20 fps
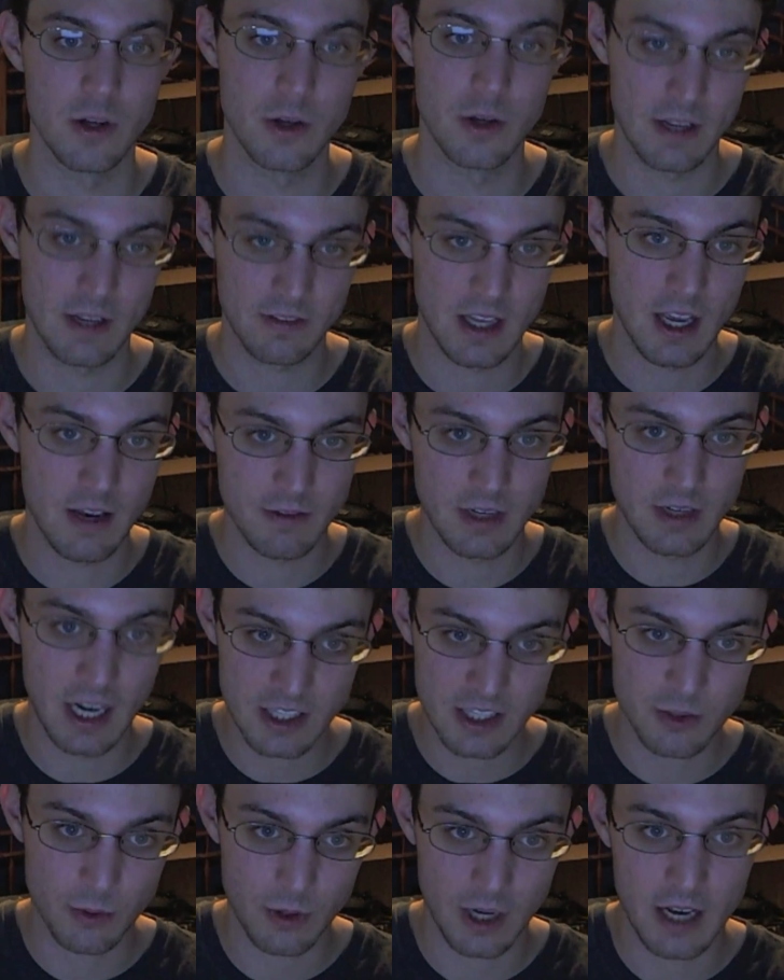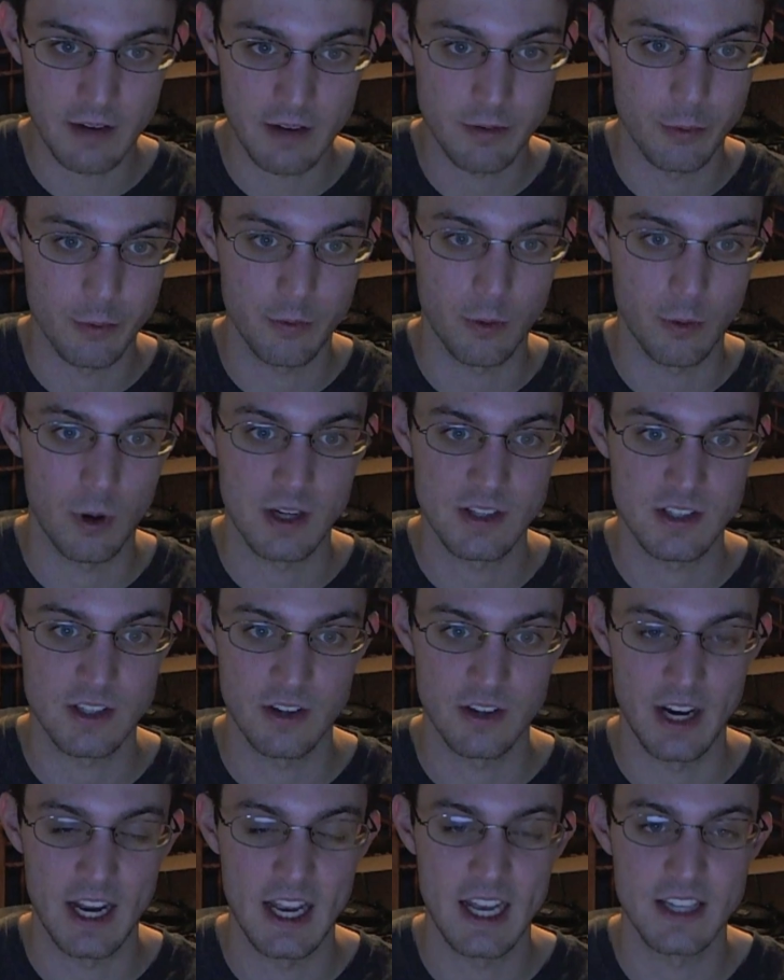You have to have an actual iPhone 4S in
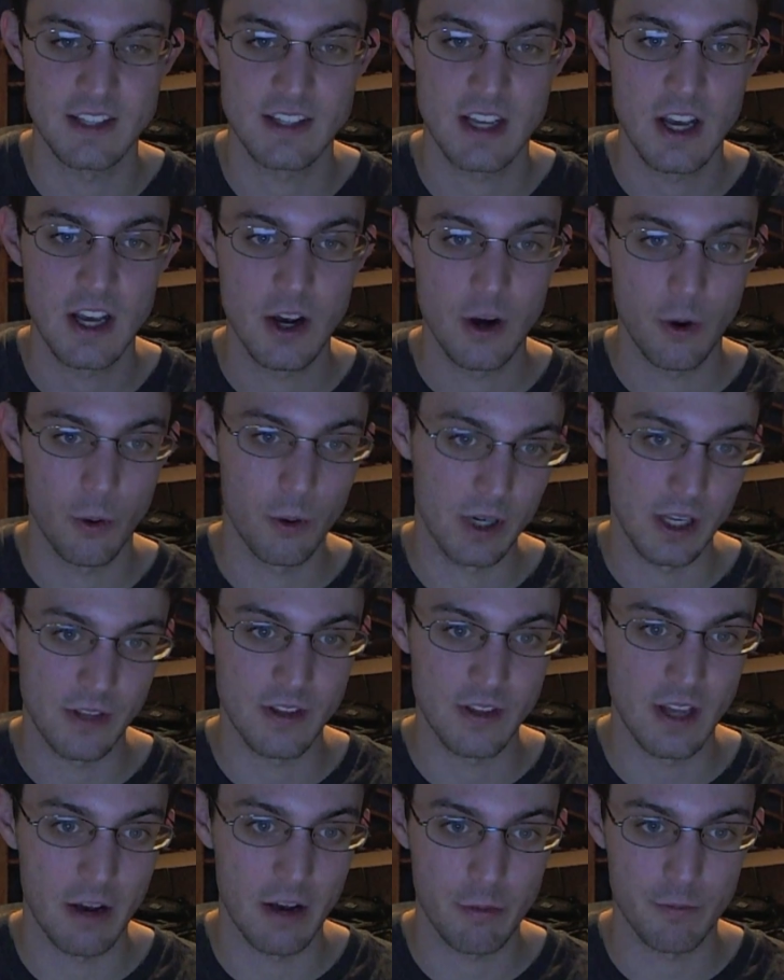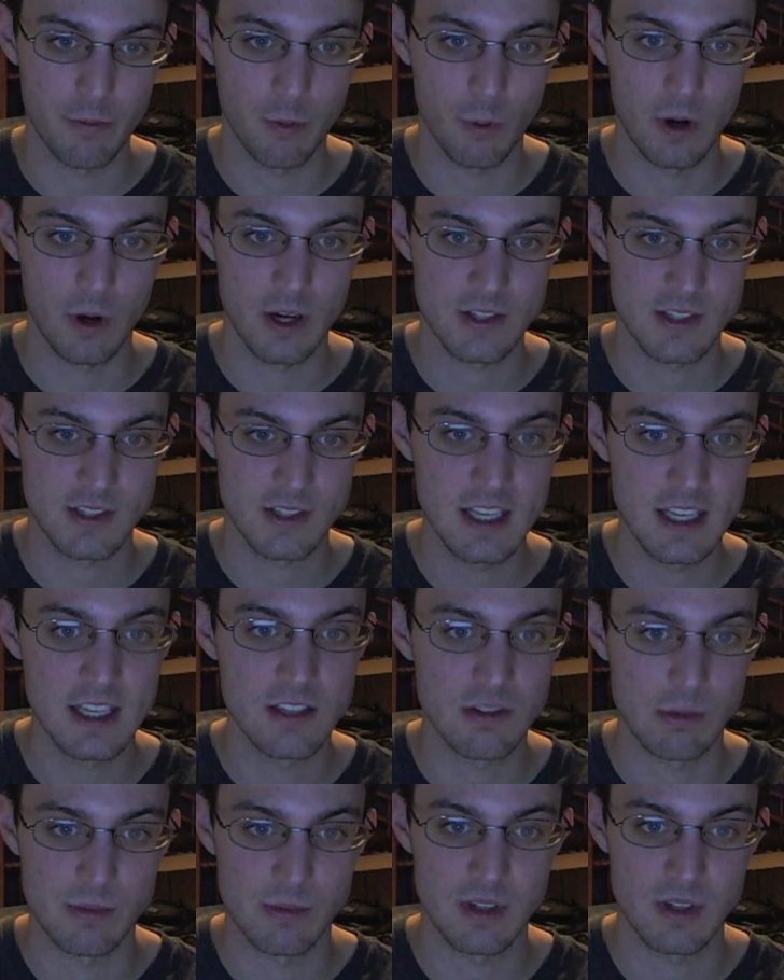your hands or get the iPhone 4S keys
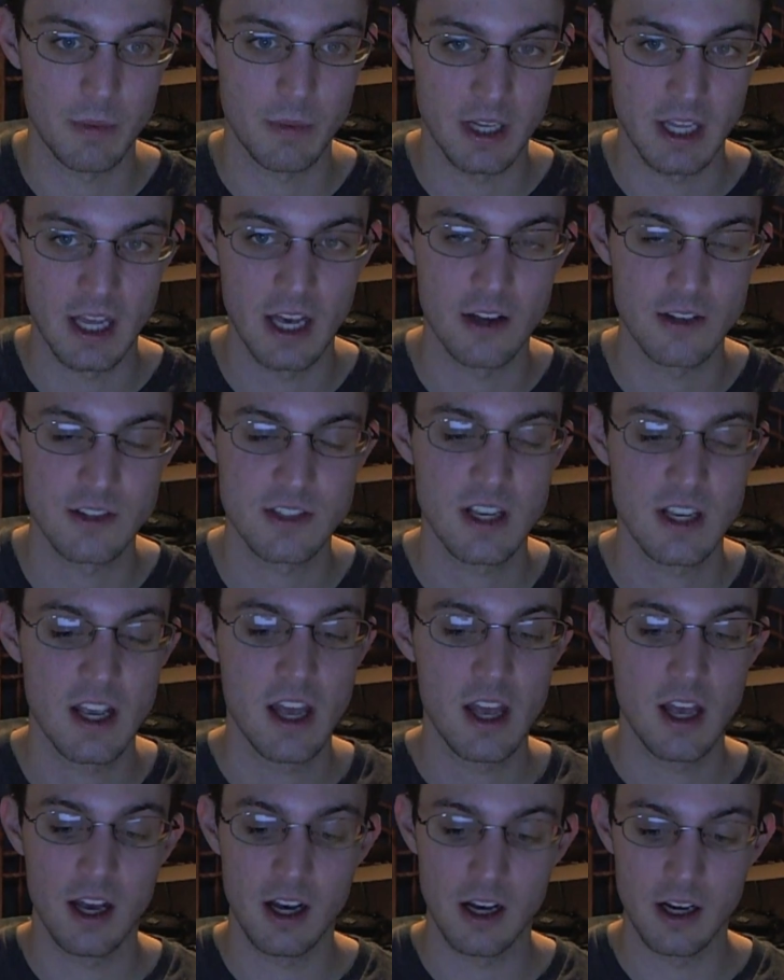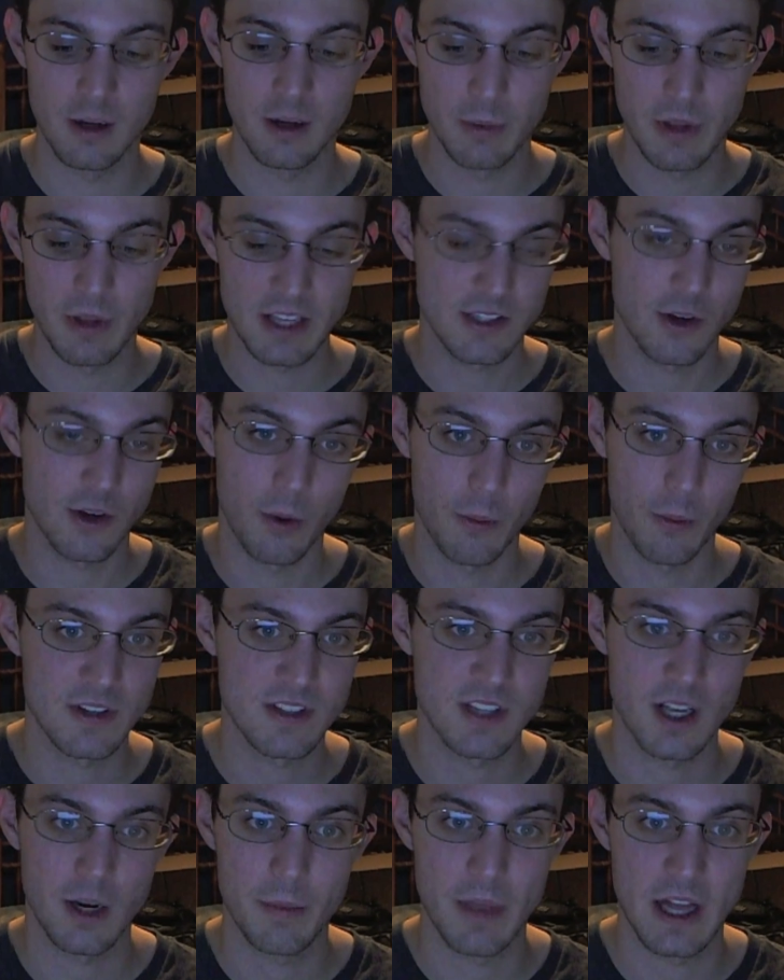from somebody else, but that's the only way to
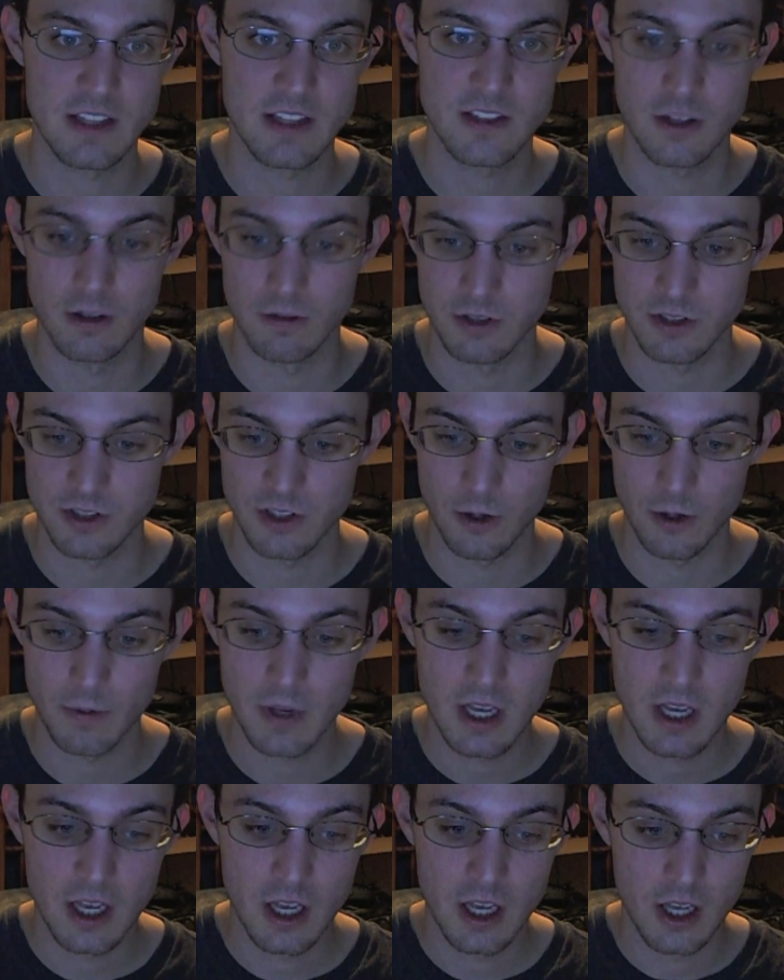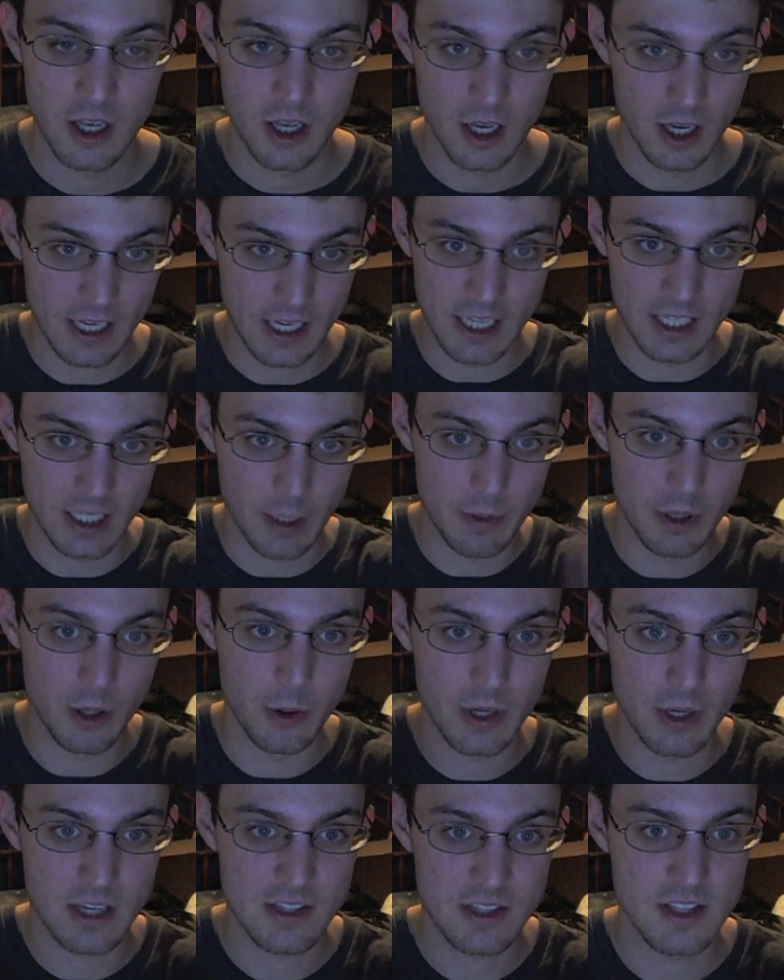set up that server. So again, let me know what
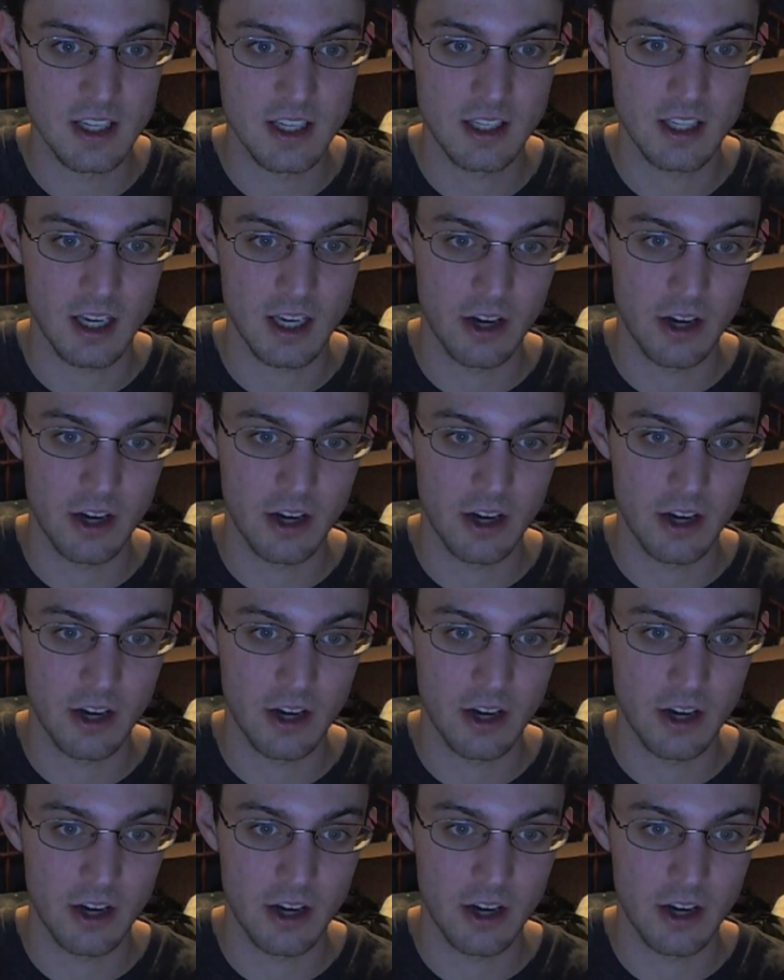you guys think.